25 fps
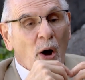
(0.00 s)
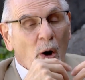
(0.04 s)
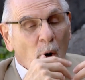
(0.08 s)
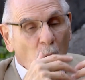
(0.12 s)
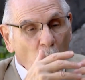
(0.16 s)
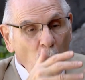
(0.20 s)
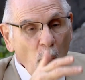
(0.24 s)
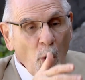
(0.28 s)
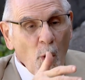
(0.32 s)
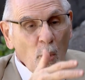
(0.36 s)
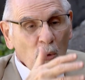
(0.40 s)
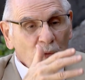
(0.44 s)

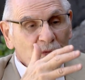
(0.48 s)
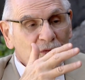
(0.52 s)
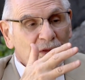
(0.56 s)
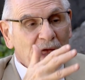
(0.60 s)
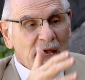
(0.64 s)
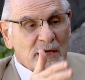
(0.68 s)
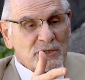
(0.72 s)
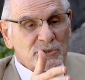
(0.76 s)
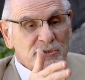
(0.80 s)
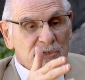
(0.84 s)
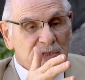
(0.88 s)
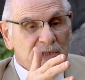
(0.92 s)
All
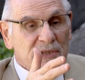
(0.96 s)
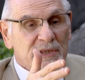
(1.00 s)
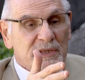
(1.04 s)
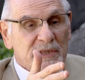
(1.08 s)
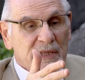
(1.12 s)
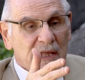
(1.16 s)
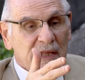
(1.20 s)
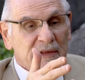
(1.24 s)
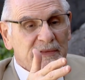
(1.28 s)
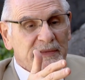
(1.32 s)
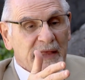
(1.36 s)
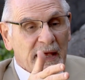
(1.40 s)

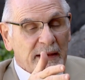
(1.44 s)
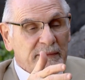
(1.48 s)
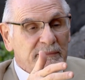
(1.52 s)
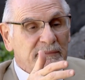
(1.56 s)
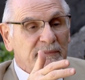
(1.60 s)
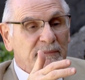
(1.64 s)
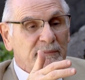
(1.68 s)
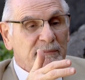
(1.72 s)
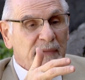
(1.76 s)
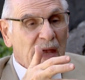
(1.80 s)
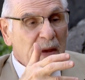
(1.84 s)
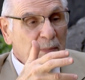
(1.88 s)
nations that
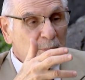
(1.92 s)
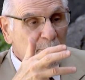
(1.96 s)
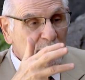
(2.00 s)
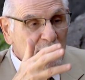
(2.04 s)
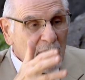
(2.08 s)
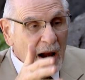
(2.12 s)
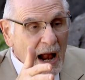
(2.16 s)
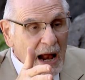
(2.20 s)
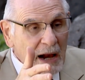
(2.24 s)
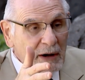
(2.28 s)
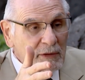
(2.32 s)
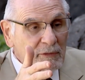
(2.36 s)
make
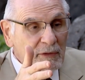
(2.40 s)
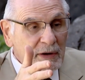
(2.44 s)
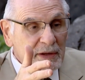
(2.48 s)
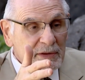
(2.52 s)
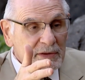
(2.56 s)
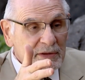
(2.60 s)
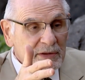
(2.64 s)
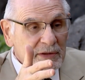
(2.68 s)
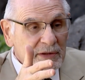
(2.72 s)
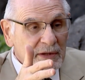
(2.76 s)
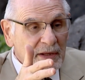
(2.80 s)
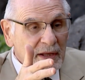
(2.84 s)

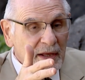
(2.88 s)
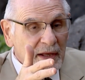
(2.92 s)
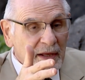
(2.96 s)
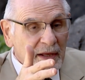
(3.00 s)
progress